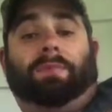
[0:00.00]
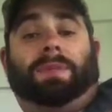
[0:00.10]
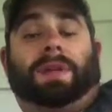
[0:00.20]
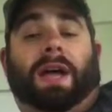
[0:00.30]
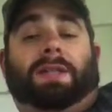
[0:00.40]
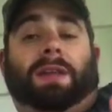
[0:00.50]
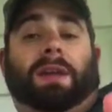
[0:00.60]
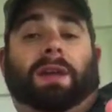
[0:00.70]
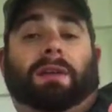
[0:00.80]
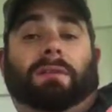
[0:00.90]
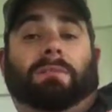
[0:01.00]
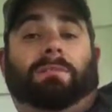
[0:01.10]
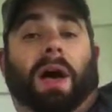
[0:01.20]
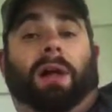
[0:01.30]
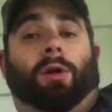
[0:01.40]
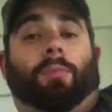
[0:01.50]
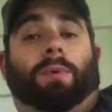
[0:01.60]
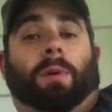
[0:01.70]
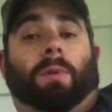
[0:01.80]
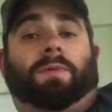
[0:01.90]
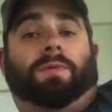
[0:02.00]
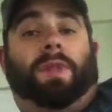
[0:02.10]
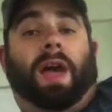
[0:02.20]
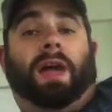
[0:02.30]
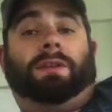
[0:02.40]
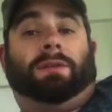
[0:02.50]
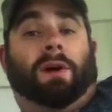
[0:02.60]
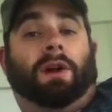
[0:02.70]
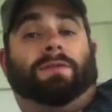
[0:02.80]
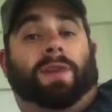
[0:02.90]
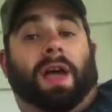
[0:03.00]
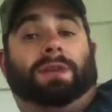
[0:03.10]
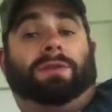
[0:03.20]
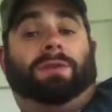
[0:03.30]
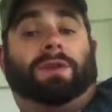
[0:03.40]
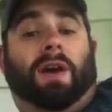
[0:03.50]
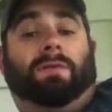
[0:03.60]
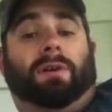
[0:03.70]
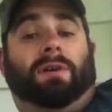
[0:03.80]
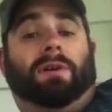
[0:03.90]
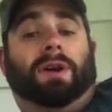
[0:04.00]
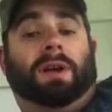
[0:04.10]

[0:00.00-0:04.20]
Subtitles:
It's got the bottle opener with the large flathead screwdriver,